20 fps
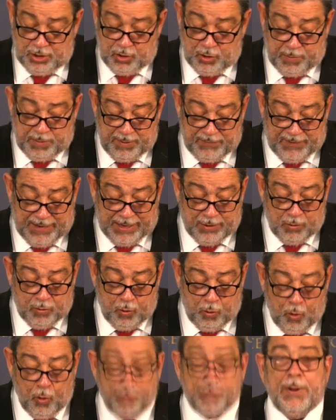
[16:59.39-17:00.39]
to provide
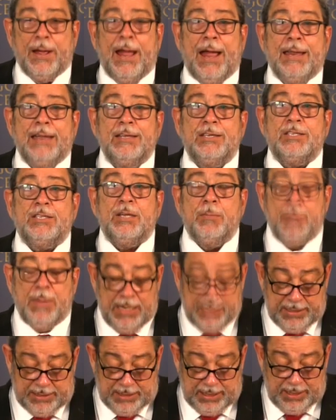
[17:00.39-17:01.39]
hope and
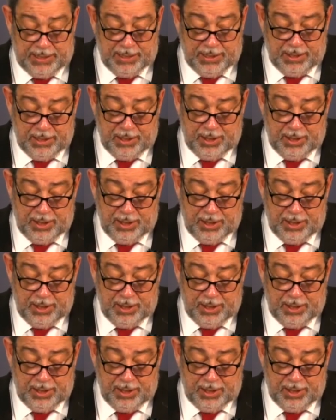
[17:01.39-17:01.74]
stability